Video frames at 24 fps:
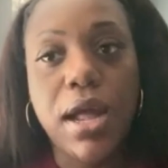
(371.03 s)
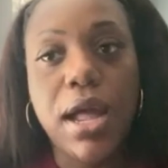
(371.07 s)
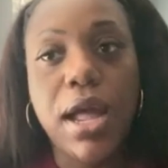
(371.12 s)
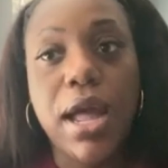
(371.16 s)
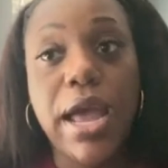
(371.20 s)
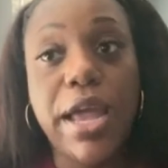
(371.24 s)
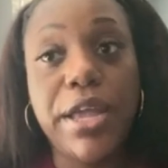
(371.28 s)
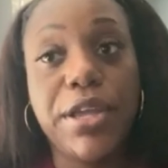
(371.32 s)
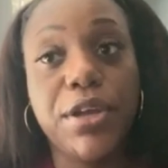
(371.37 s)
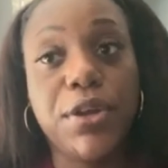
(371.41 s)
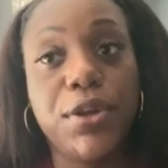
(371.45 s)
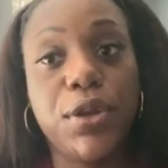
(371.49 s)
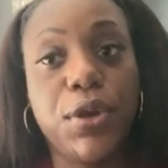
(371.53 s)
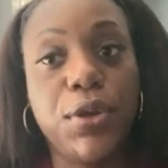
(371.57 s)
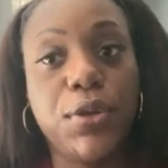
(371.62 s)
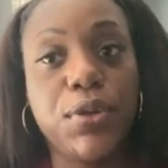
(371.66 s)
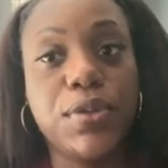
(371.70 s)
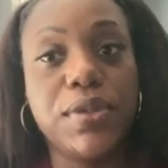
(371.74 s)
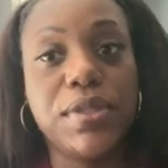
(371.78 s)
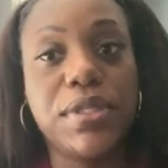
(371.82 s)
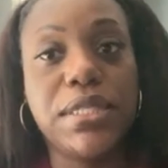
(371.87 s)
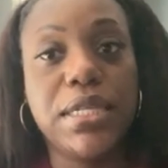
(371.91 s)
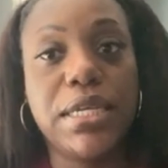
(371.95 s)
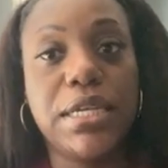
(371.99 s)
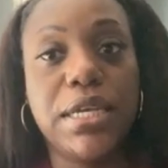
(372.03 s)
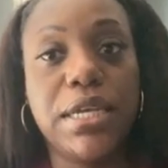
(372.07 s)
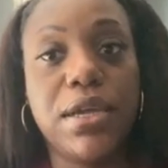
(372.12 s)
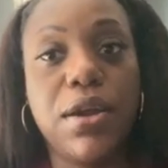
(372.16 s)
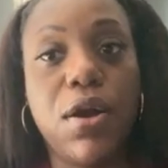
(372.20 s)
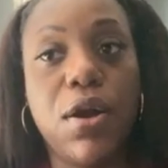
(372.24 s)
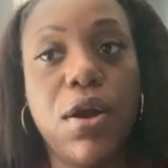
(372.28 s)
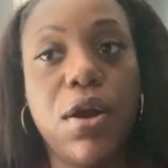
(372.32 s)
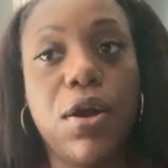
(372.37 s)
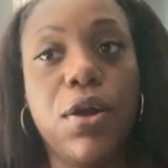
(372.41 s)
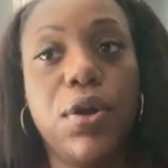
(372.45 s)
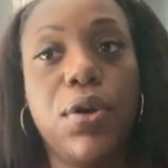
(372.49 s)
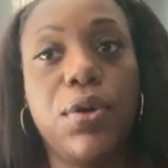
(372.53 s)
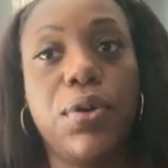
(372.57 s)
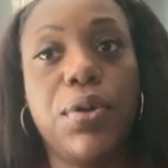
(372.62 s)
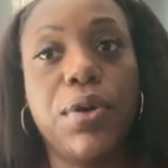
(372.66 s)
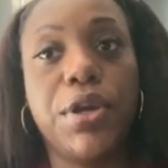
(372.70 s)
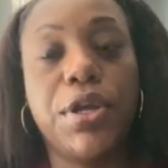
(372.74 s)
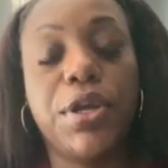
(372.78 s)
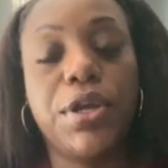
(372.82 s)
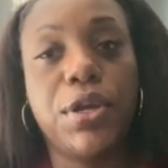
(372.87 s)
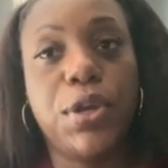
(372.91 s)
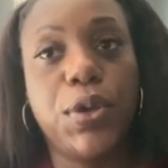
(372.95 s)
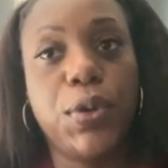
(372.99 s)
at your local city hall or
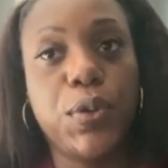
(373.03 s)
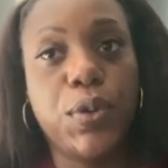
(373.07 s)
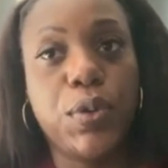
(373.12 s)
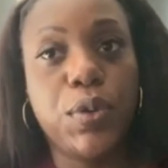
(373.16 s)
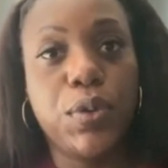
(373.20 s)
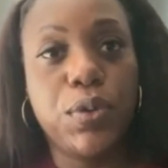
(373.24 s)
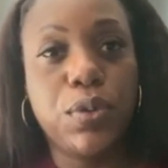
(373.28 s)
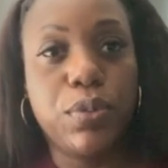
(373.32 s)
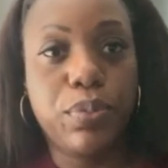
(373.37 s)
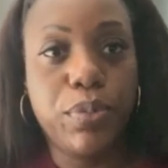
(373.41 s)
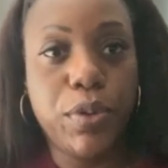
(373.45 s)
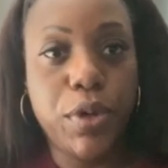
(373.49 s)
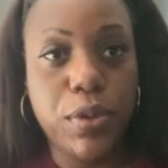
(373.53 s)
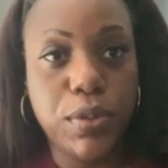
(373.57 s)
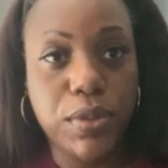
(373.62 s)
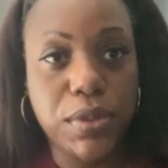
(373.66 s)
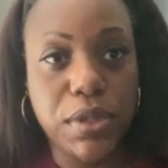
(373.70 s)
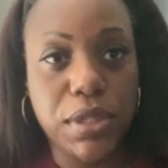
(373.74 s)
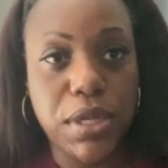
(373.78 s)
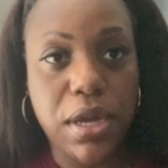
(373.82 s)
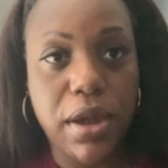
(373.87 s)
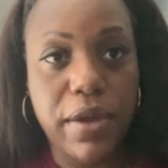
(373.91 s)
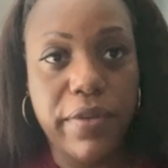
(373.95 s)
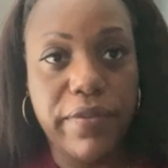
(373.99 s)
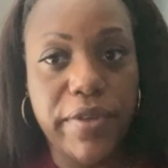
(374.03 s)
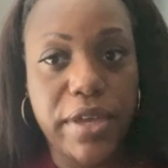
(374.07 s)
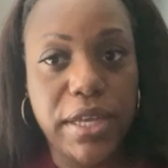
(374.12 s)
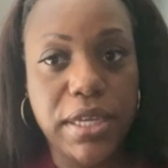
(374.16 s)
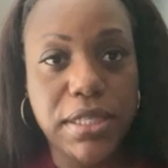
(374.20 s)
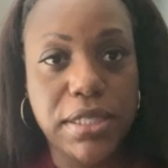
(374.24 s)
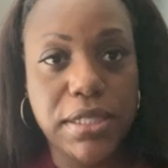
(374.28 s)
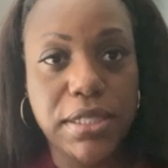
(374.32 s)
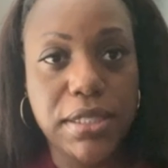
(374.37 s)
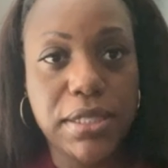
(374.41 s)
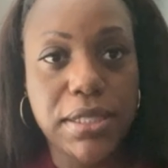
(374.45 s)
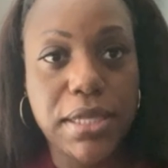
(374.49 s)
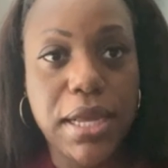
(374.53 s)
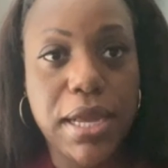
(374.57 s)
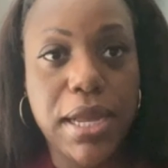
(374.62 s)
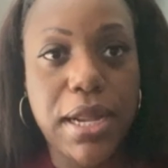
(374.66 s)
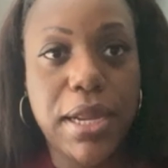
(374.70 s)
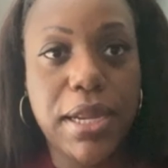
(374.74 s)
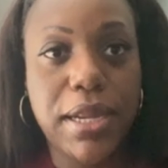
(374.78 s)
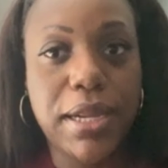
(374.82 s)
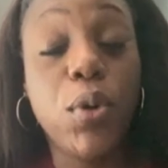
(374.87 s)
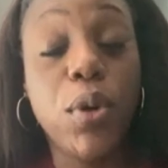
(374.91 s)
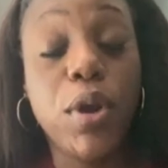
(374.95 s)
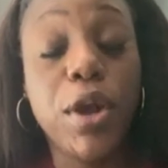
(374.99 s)
your local post office,
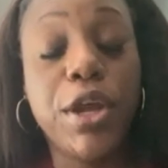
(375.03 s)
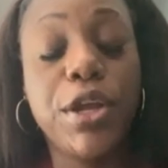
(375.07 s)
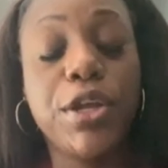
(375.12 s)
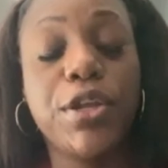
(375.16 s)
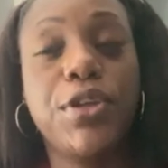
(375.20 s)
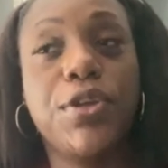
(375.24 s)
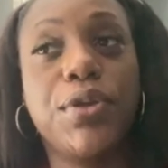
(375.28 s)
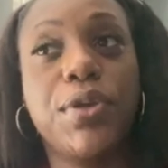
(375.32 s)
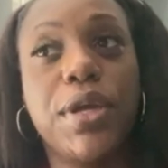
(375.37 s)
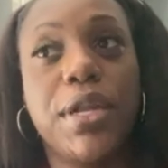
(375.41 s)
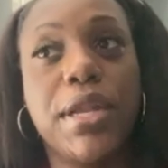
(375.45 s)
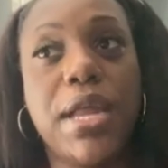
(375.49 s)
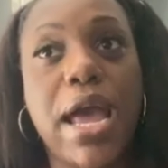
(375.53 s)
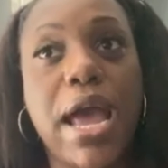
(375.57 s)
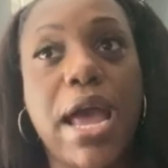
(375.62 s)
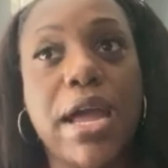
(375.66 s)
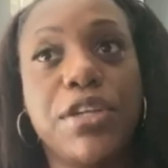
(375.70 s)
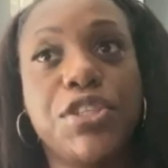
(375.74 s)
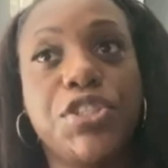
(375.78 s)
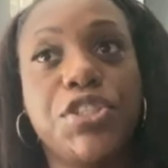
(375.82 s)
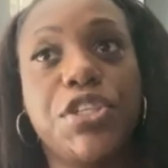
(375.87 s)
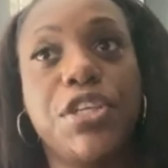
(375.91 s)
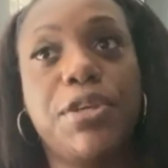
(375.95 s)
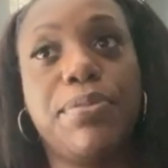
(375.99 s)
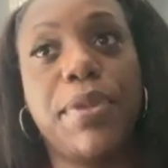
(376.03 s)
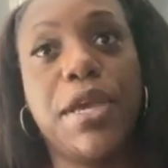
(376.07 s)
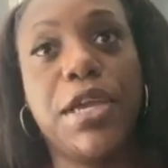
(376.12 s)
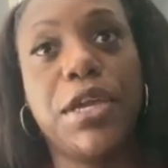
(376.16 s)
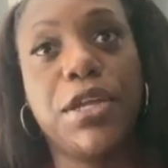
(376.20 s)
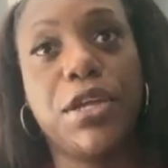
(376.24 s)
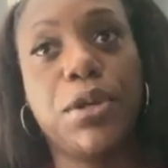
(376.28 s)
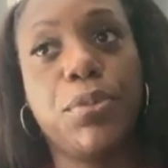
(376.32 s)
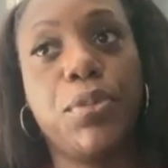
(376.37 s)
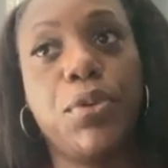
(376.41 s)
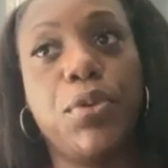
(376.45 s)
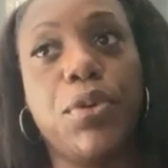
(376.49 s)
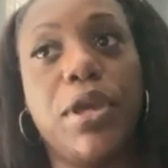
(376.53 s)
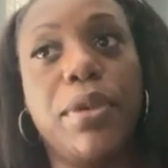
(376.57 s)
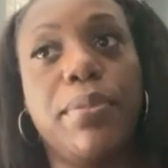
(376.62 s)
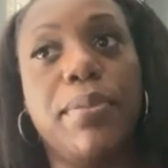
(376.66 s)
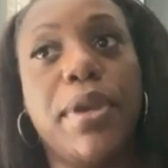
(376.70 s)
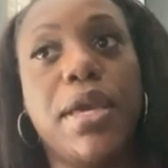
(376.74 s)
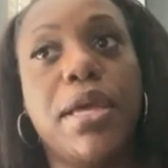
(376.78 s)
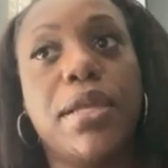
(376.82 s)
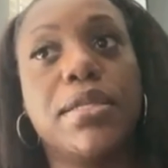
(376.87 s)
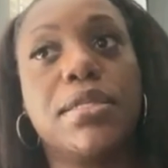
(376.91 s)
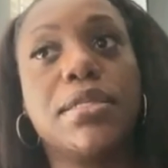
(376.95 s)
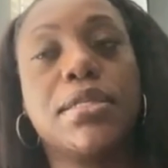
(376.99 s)
or you can actually make an
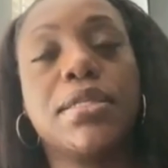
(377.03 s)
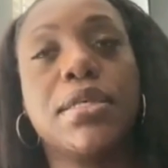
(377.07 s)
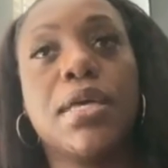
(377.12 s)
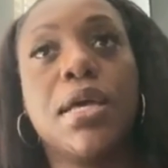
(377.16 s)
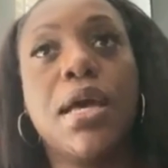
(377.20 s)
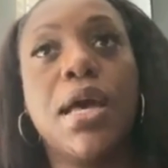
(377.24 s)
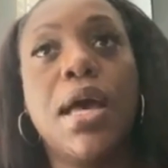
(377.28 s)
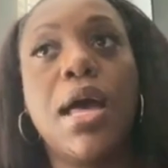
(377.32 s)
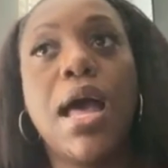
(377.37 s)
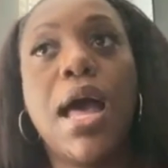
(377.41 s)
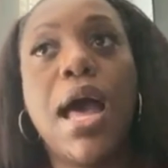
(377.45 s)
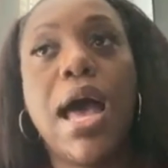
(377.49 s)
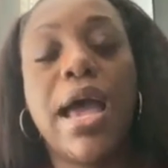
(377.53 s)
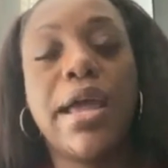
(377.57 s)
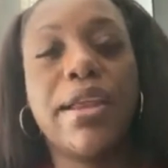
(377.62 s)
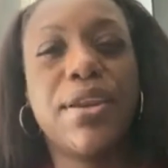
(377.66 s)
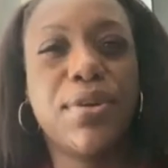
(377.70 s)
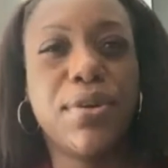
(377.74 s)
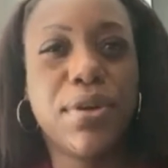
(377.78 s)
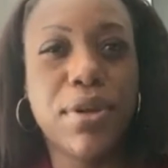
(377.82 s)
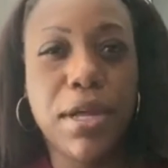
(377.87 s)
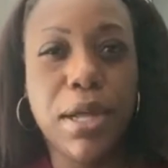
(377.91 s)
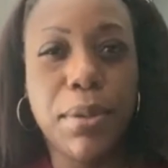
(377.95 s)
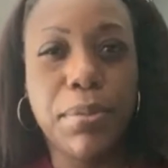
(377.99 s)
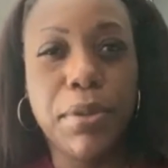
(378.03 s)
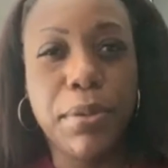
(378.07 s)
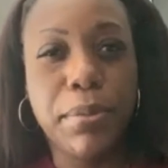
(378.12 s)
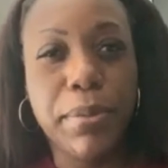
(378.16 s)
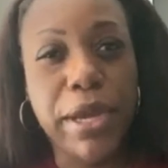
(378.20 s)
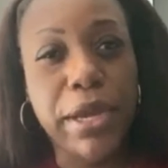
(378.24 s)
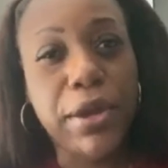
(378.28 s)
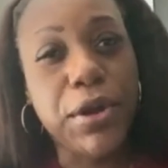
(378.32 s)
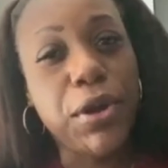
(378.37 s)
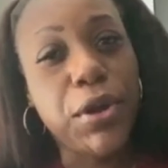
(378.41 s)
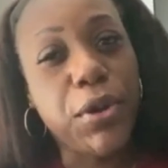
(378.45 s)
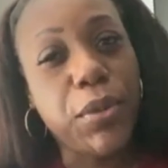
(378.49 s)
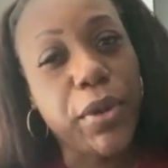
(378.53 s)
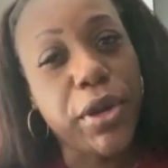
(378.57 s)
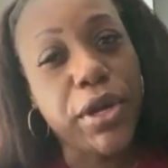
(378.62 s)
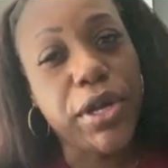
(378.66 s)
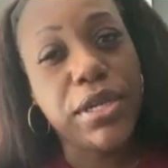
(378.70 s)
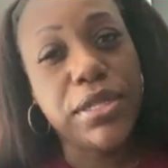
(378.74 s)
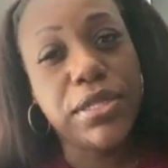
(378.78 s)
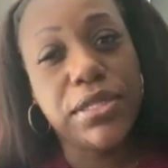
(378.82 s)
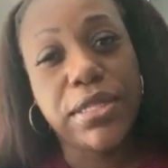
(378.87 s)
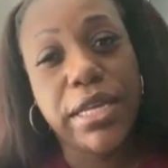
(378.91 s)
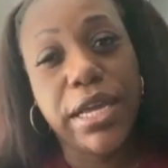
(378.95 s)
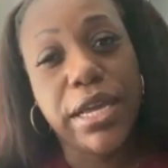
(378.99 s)
appointment. I know a couple of my
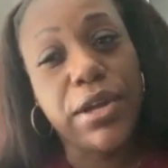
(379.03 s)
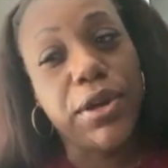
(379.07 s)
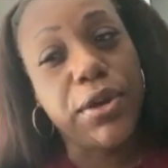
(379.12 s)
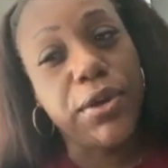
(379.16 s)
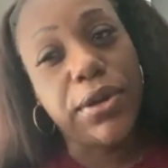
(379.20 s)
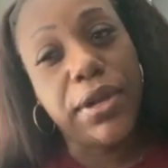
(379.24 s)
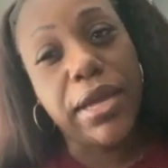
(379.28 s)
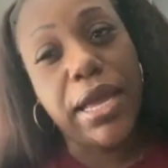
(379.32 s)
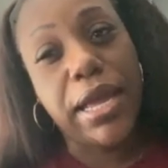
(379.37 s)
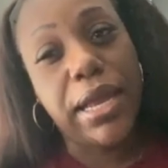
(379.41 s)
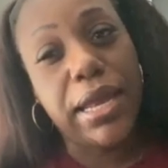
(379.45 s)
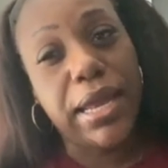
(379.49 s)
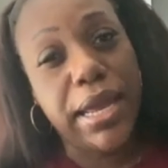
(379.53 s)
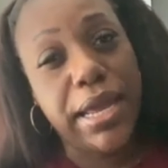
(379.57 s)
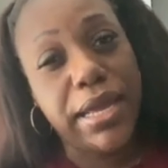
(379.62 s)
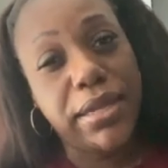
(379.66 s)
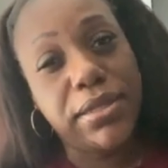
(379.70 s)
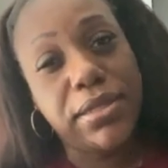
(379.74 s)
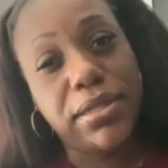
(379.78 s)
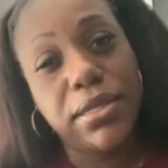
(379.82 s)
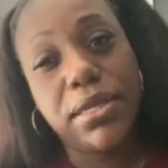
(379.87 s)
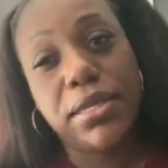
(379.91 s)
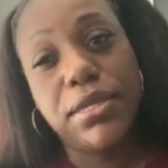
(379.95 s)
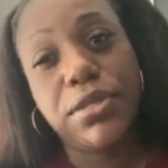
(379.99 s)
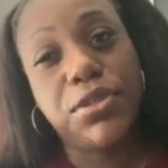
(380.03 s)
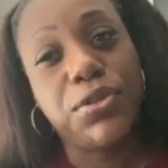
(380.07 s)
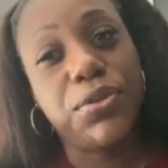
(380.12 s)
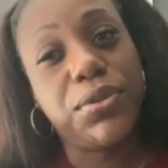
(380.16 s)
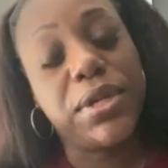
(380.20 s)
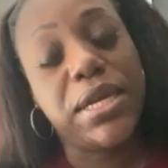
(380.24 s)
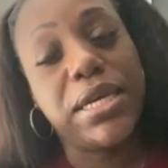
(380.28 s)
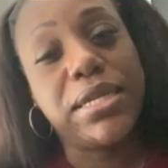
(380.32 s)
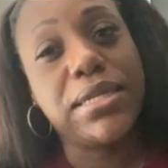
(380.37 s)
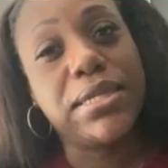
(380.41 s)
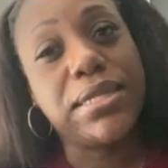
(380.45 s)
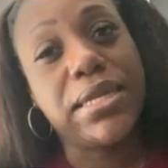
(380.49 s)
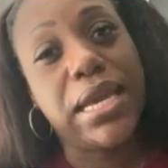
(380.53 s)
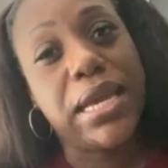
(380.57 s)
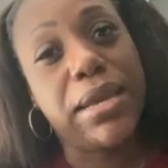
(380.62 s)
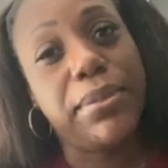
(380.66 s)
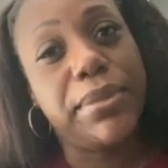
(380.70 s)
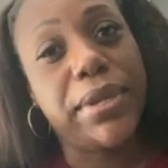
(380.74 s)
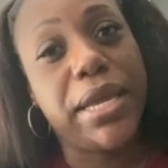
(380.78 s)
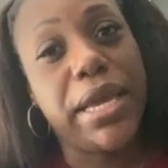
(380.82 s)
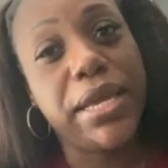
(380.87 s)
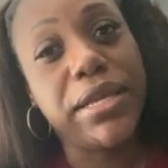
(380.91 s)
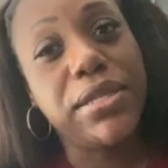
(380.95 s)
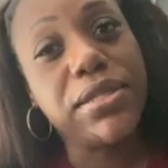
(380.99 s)
coworkers, they go to Atlanta and do that same
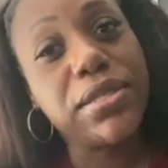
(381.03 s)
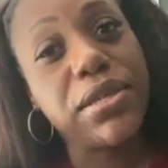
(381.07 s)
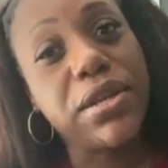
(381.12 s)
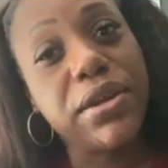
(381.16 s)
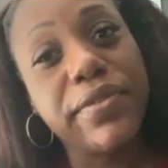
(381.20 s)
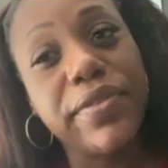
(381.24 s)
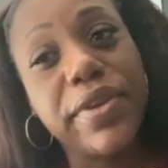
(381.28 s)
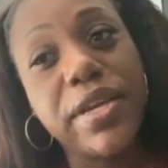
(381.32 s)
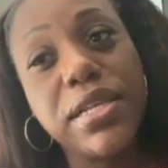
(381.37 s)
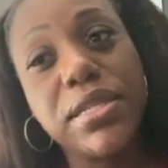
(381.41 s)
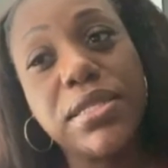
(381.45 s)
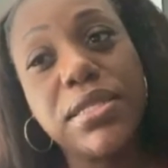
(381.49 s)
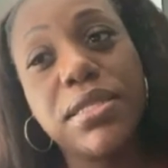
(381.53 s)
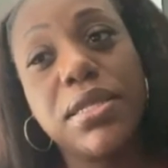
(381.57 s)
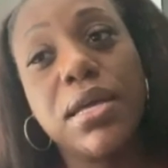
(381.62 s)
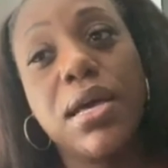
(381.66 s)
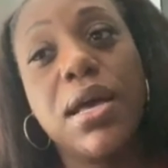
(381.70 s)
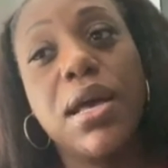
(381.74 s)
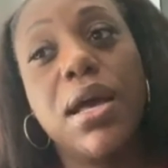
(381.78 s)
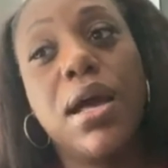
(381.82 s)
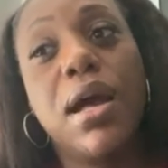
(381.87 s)
day service.